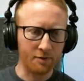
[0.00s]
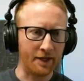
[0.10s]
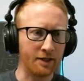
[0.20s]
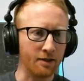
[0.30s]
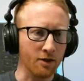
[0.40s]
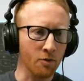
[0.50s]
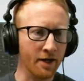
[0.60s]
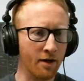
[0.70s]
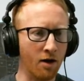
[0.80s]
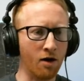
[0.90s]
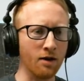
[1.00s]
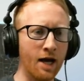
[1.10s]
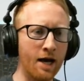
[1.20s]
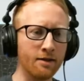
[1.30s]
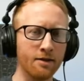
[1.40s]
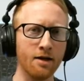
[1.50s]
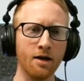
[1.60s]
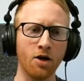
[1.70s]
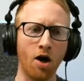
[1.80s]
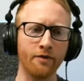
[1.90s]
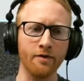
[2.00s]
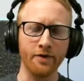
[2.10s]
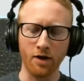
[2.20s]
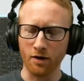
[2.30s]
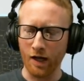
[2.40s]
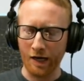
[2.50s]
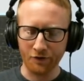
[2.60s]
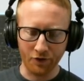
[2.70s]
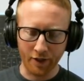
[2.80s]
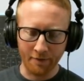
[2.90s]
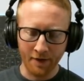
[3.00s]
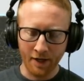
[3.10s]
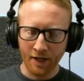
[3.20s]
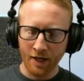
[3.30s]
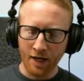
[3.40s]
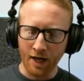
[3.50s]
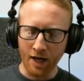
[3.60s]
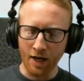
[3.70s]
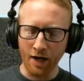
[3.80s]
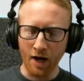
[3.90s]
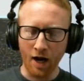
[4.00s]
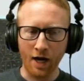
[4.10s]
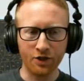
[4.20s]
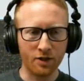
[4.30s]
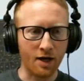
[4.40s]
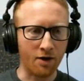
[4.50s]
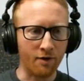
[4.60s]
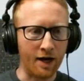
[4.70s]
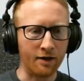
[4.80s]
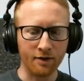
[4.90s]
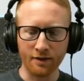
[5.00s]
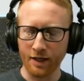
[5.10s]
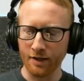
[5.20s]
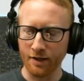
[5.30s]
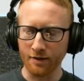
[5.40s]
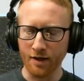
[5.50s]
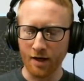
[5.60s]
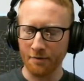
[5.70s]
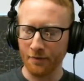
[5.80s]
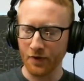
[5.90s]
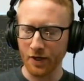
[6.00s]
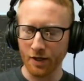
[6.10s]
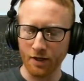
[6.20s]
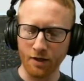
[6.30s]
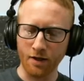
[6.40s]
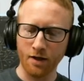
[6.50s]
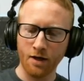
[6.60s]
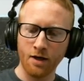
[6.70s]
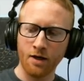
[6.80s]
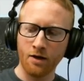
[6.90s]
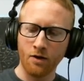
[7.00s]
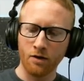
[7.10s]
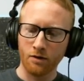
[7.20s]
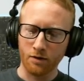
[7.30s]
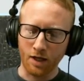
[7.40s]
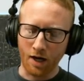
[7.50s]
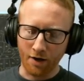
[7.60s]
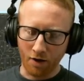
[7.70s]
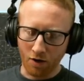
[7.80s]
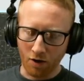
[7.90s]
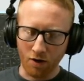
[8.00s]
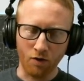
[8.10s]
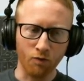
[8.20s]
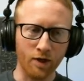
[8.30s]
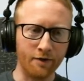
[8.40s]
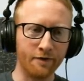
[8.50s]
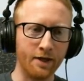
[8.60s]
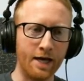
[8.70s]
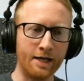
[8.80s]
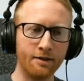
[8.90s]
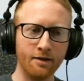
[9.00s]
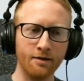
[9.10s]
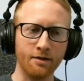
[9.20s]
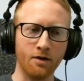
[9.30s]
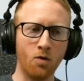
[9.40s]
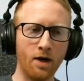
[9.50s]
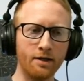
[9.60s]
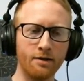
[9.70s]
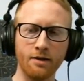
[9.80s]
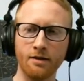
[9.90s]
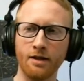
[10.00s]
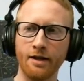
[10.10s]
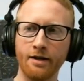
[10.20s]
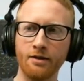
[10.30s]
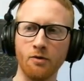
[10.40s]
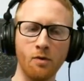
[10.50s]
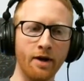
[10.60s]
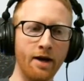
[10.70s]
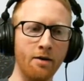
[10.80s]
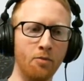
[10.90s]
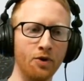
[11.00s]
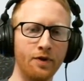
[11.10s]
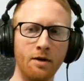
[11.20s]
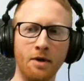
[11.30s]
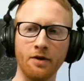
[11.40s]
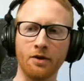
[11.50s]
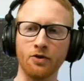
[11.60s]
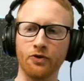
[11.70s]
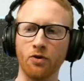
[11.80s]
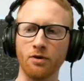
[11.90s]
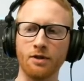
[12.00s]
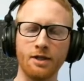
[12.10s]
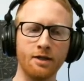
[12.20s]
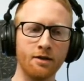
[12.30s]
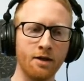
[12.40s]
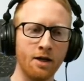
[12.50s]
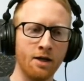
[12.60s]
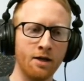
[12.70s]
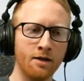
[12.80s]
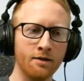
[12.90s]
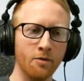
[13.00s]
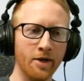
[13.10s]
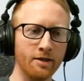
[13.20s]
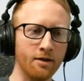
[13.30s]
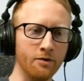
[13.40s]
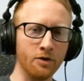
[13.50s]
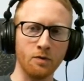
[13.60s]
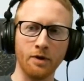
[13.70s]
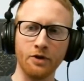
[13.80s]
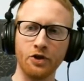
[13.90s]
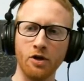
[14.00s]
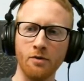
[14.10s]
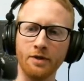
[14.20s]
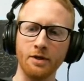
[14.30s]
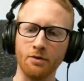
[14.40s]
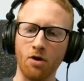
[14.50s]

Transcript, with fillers: about this a little bit on our last uh, Coffee and V R live stream, and uh, I just got around to setting these up. The got our Rift S's and Quests in today, so we went ahead and put them on the controllers here. So basically, we just wanted to show you what these are